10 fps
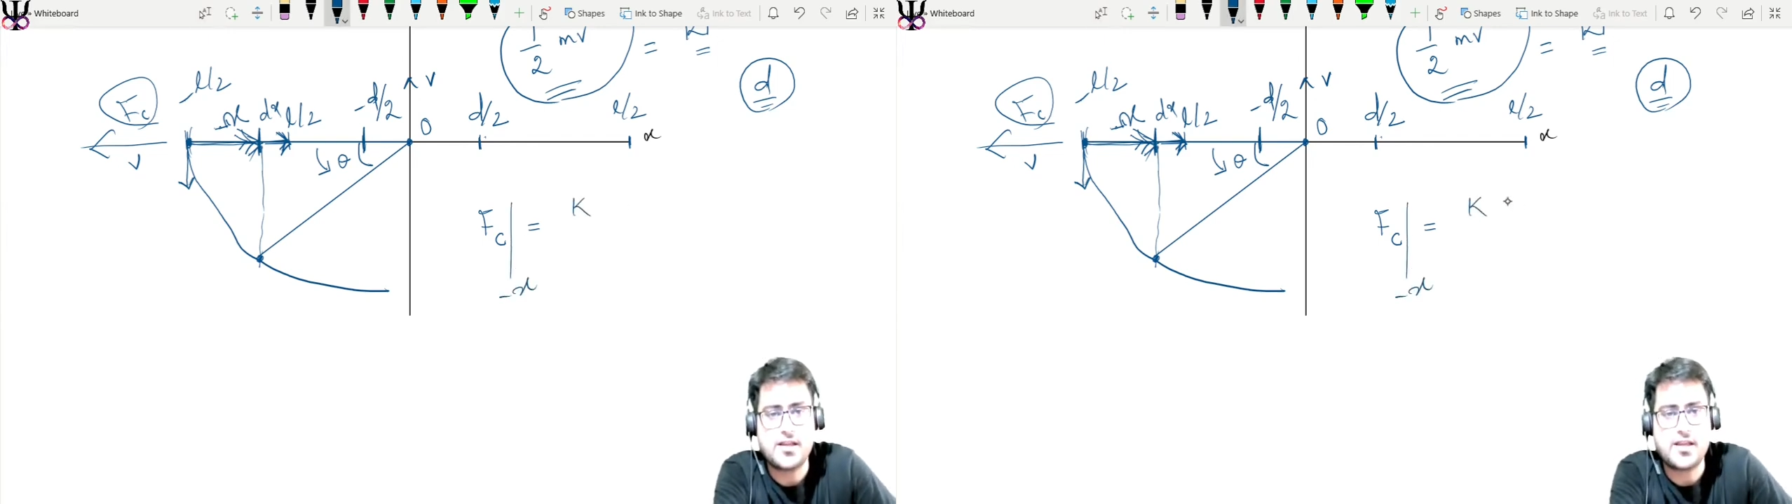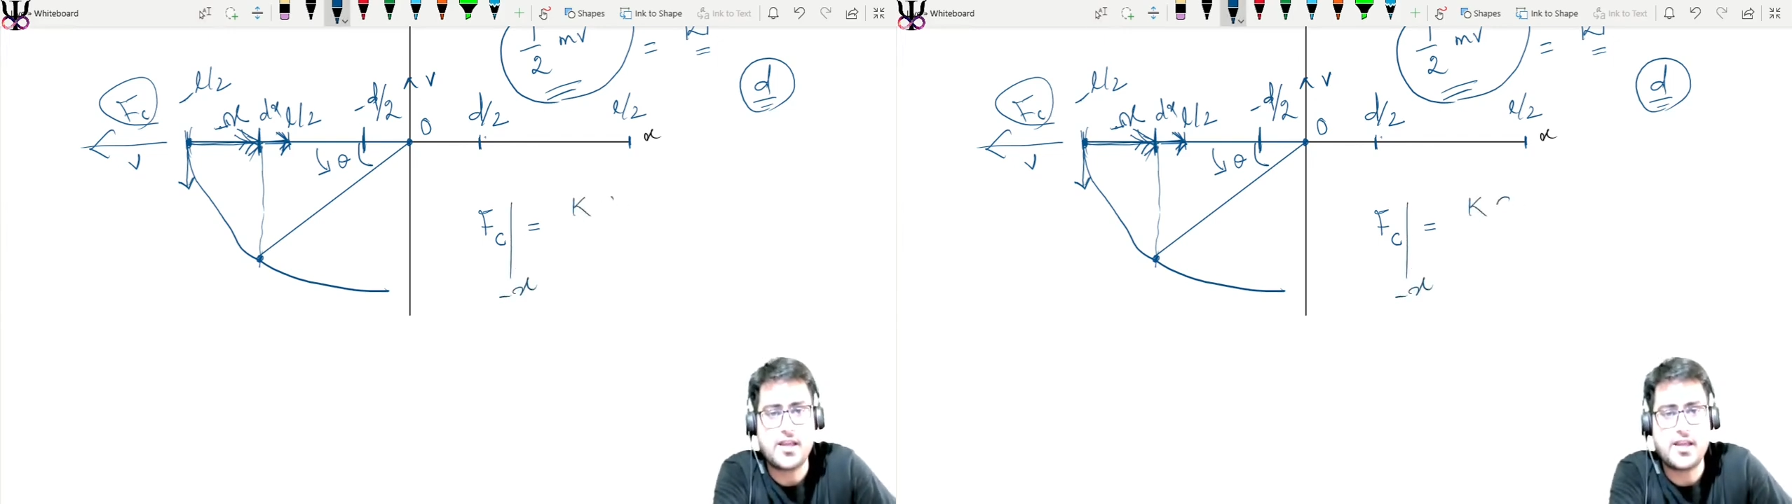
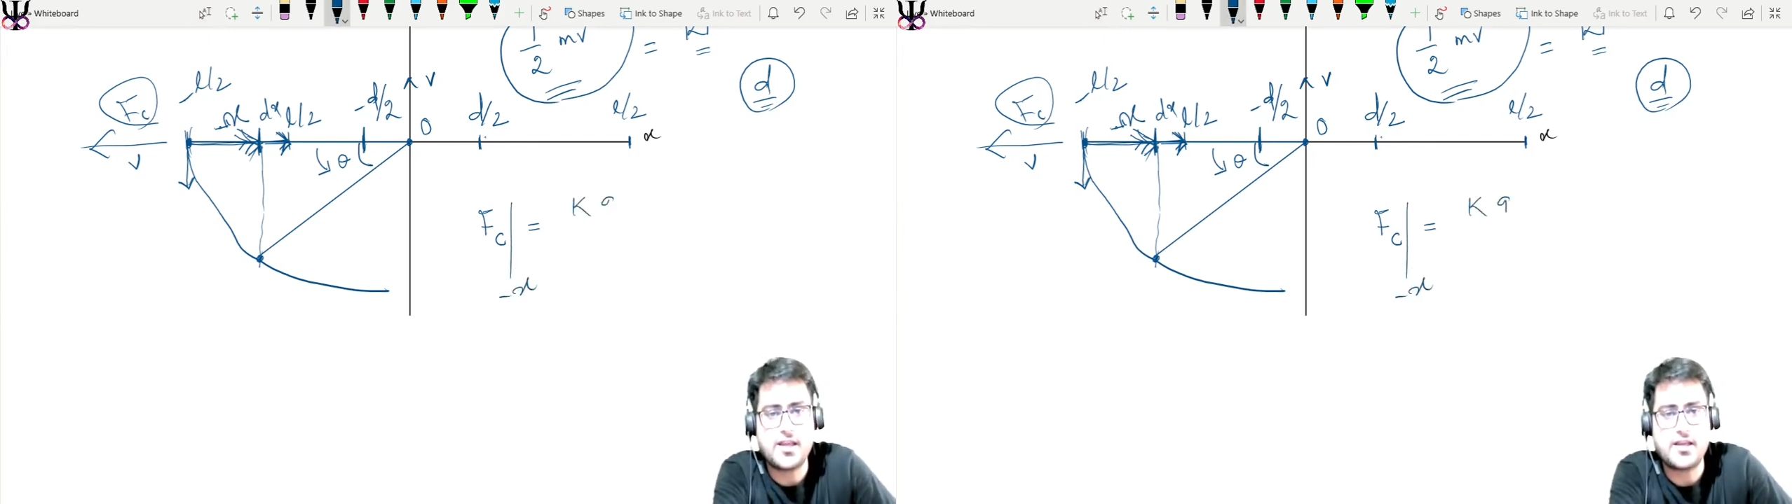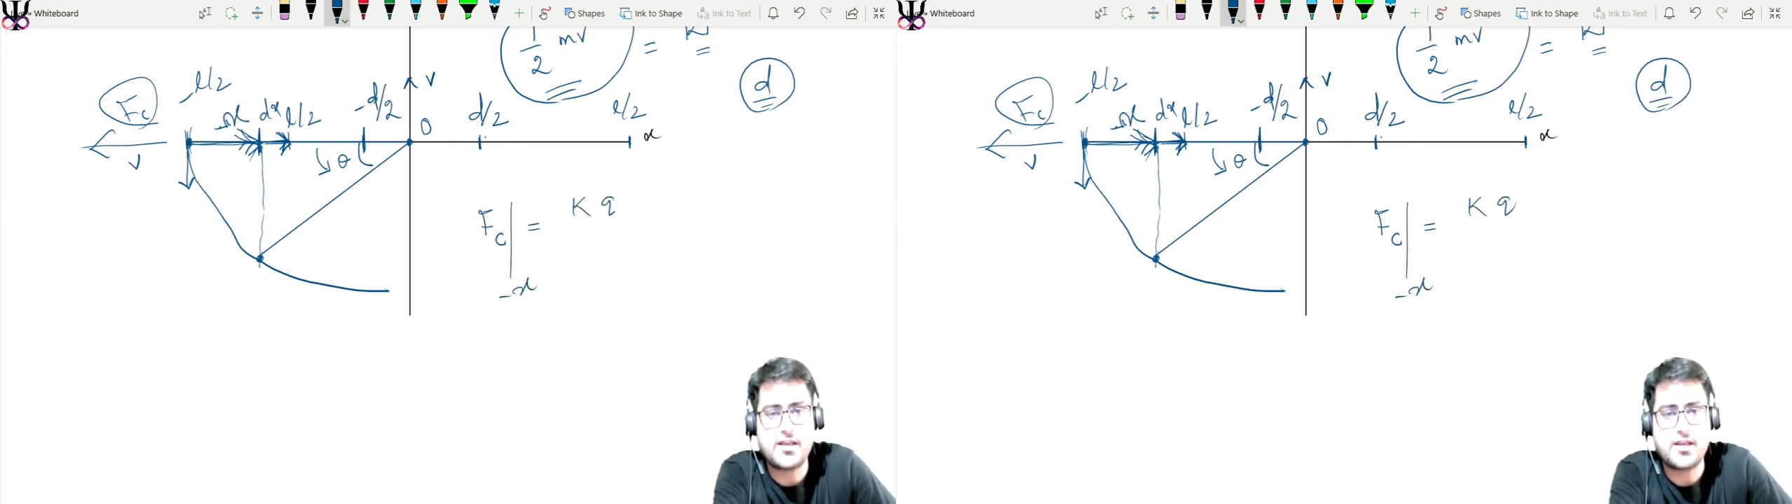
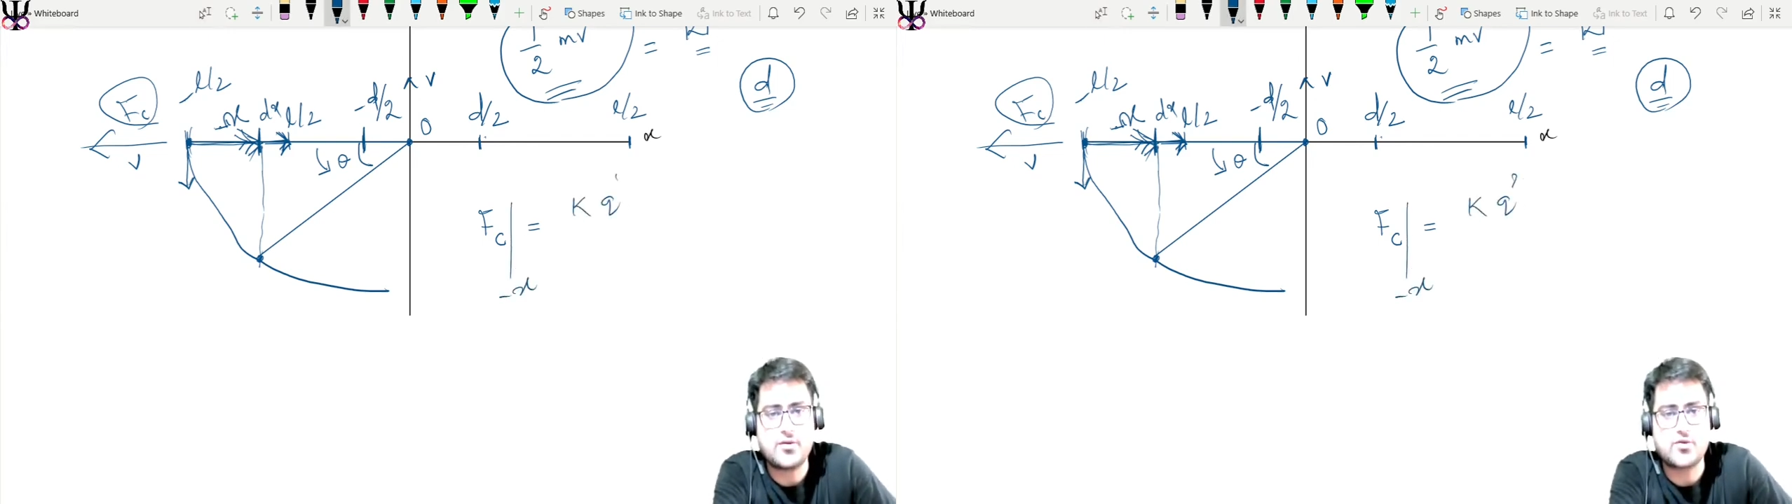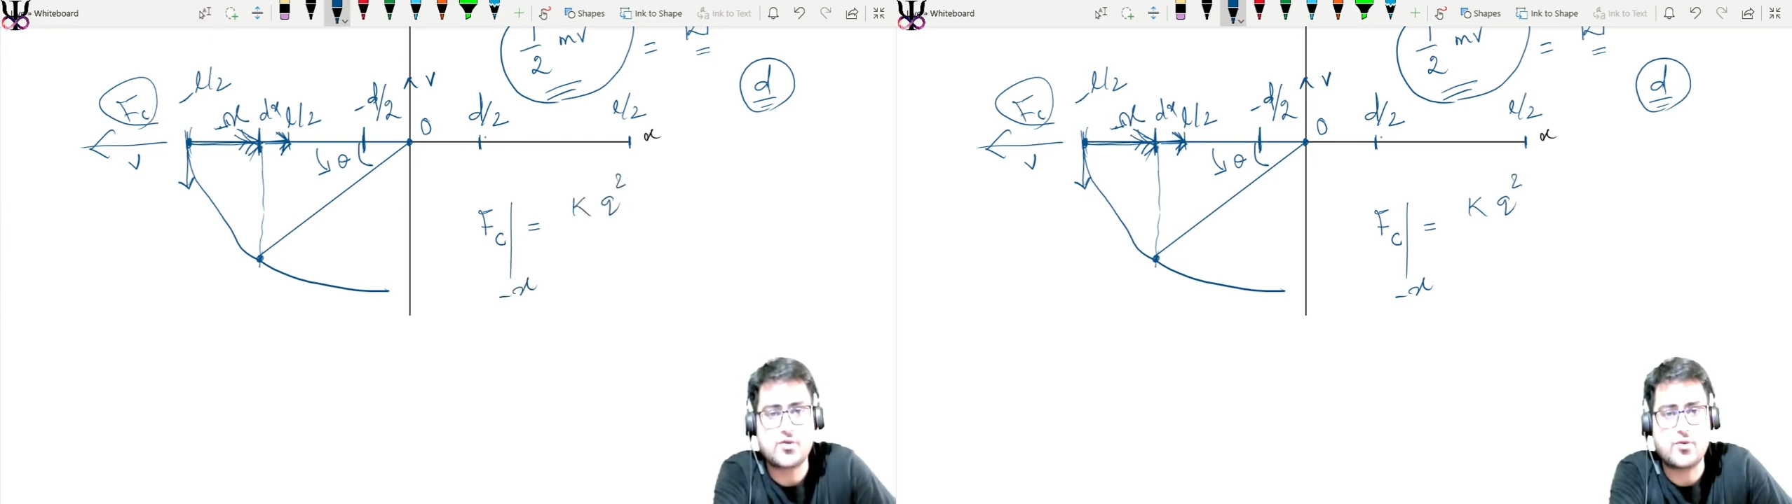k
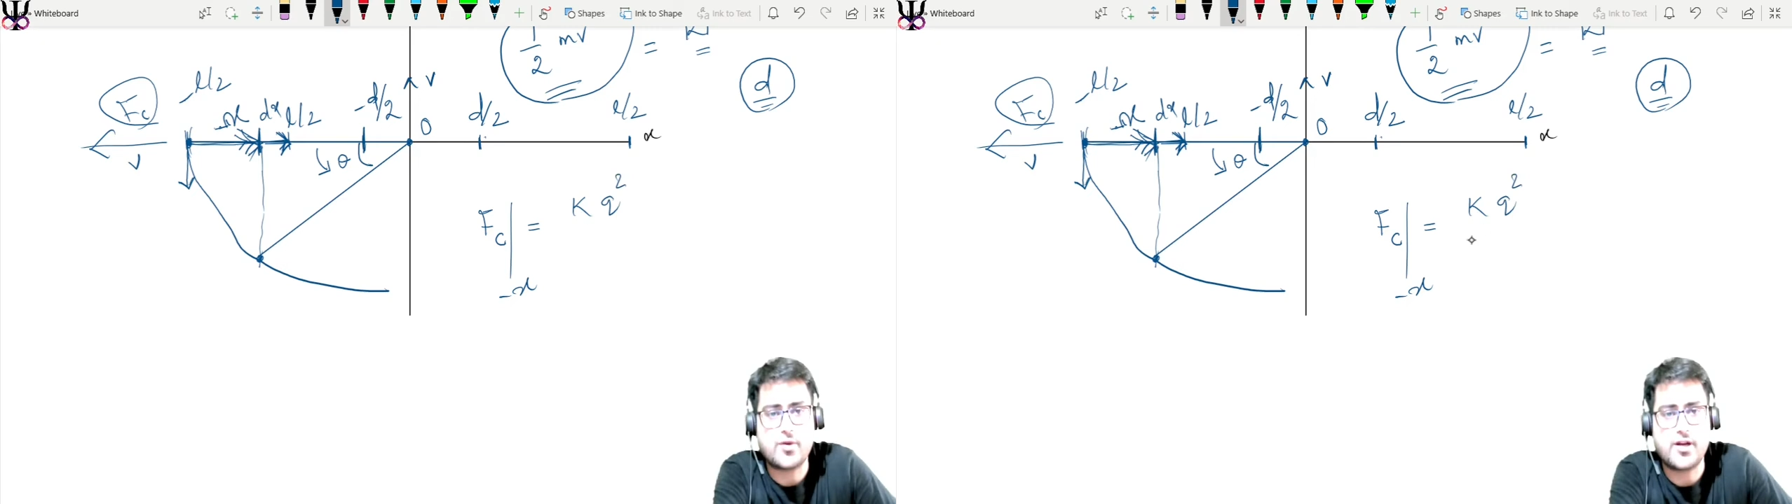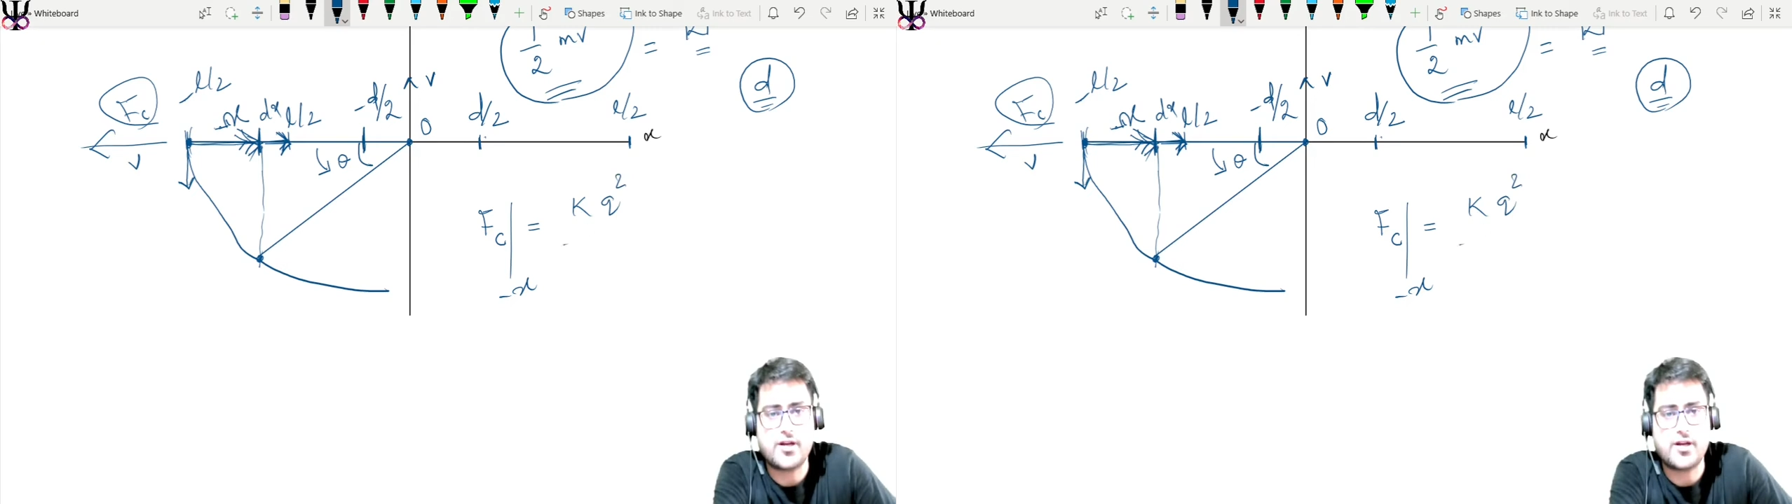q squared